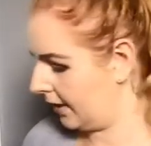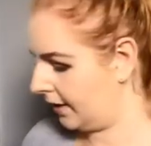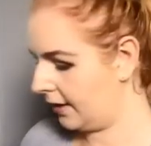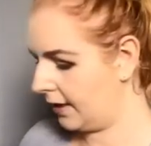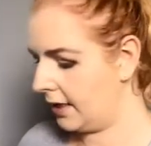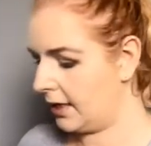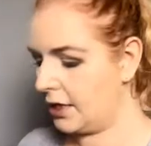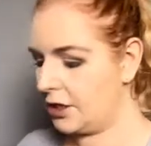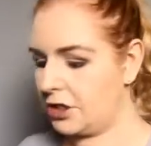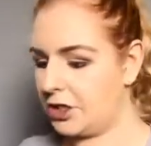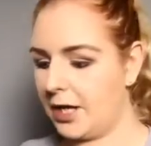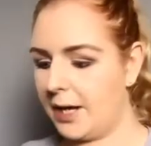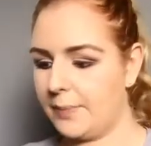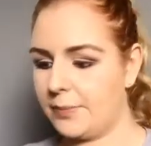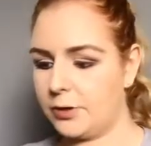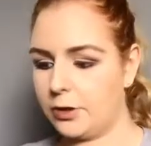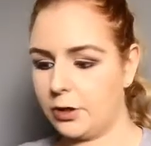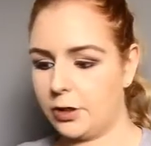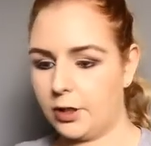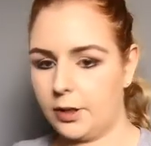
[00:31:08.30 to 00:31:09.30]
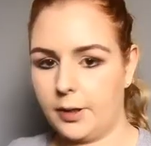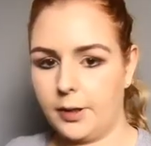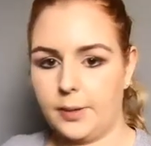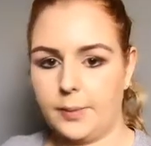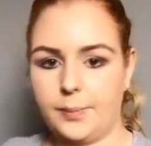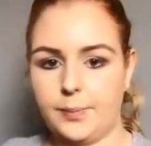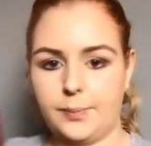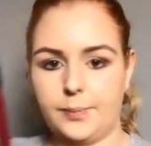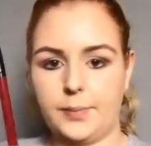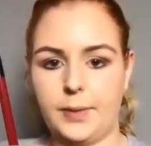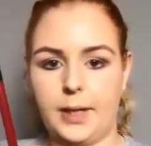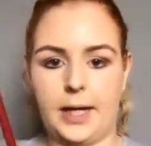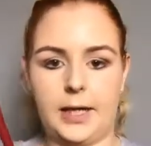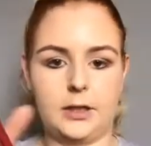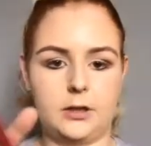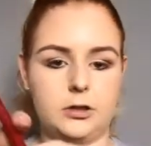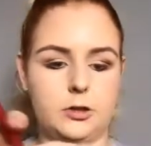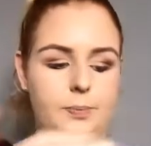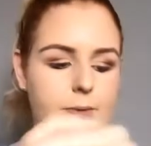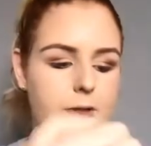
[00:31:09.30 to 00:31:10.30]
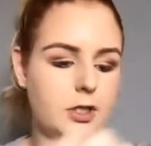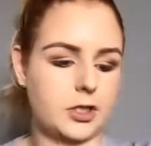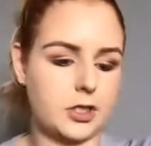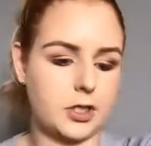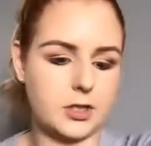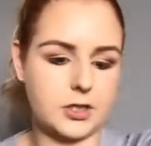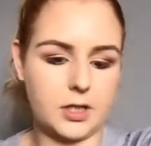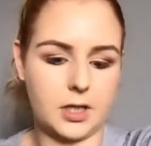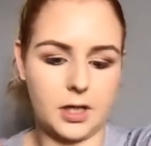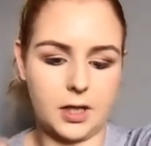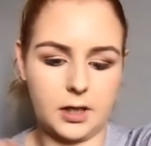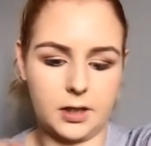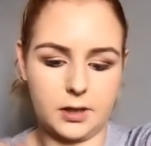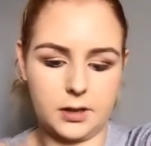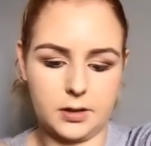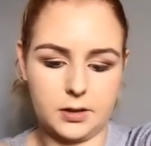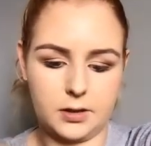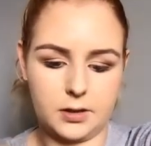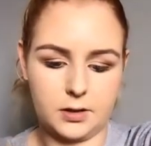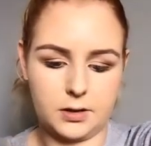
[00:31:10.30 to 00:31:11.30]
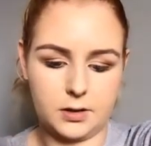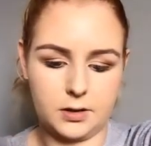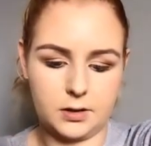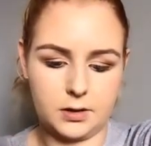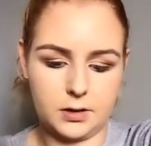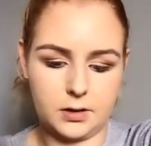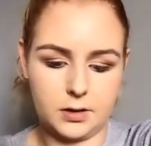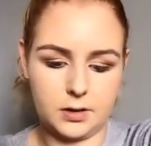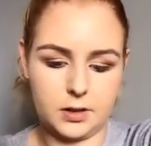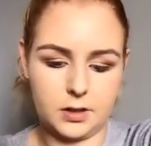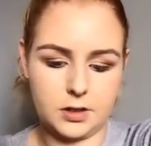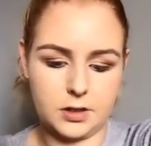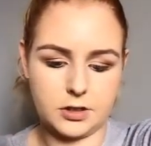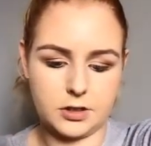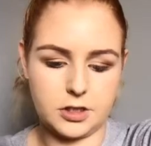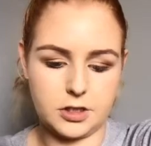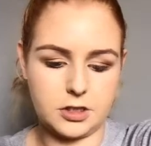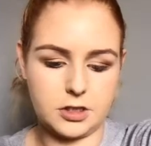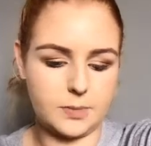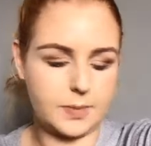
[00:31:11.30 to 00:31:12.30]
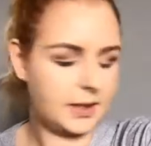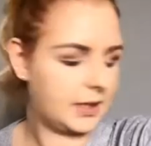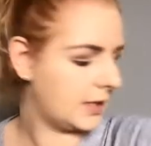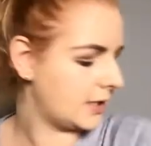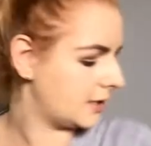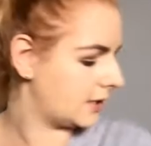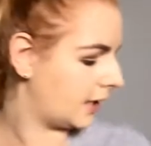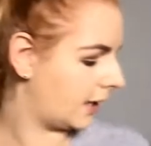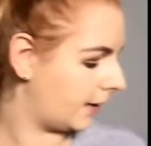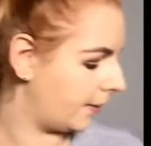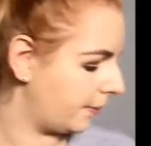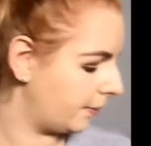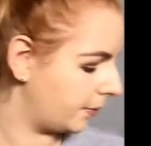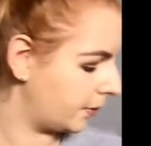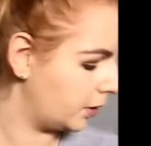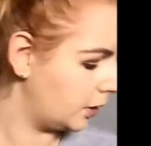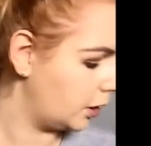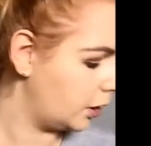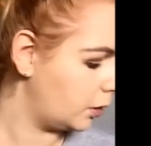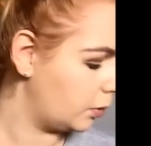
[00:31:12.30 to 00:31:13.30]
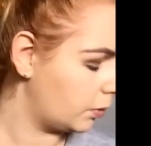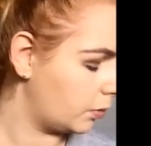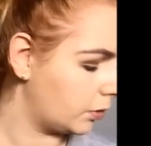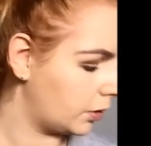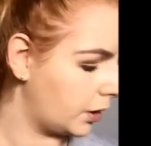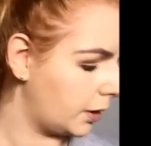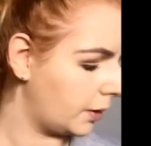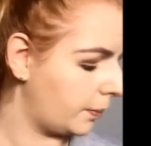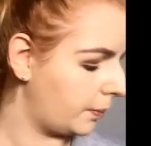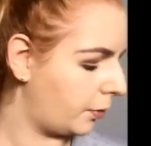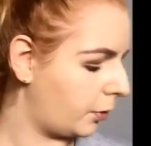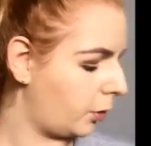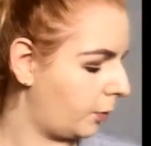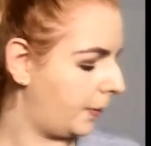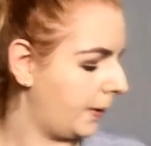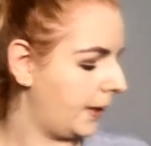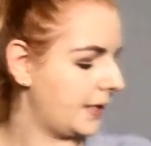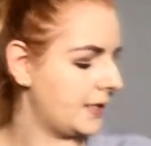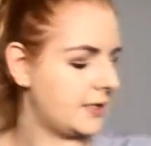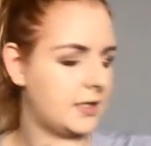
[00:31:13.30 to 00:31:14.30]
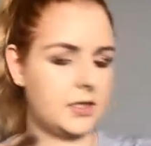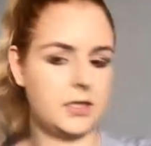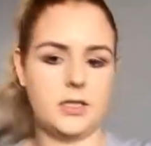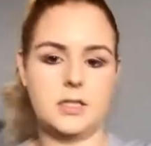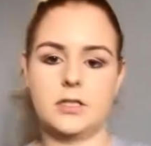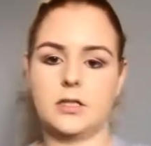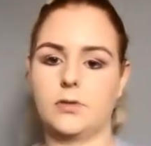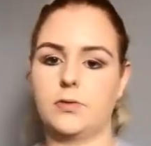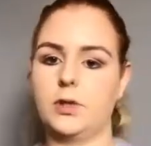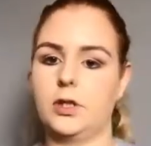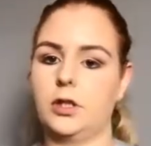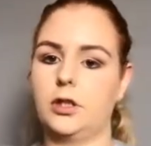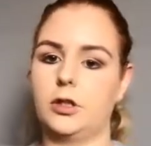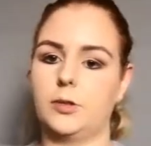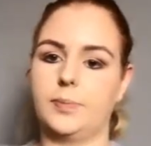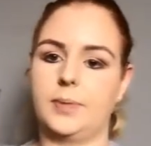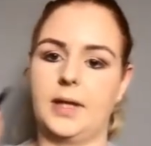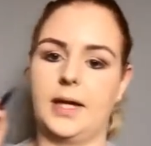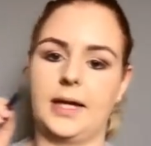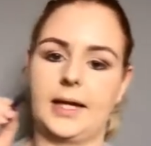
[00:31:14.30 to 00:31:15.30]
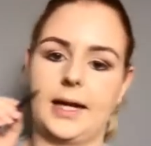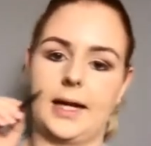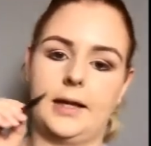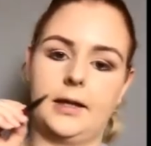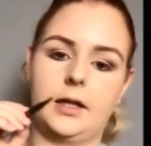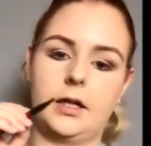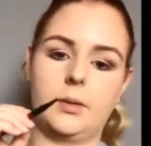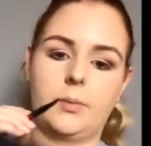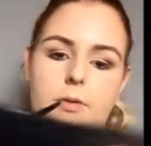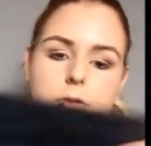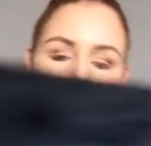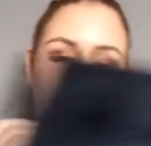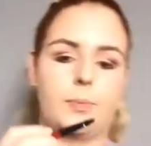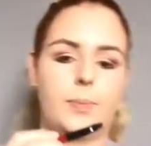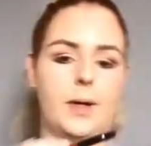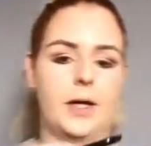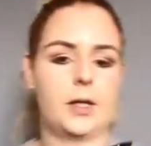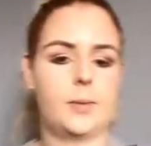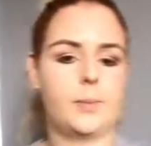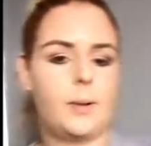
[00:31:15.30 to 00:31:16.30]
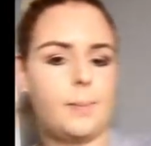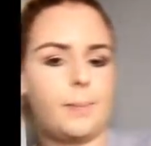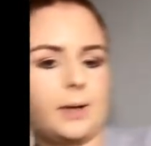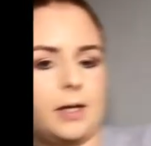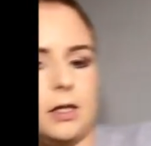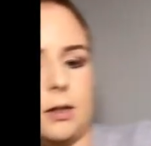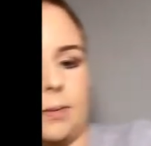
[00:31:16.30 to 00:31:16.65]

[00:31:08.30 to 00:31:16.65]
and then dip your angled brush into it just to make it damp. We're going to pop it into, you need a really good black eyeliner with good pigment,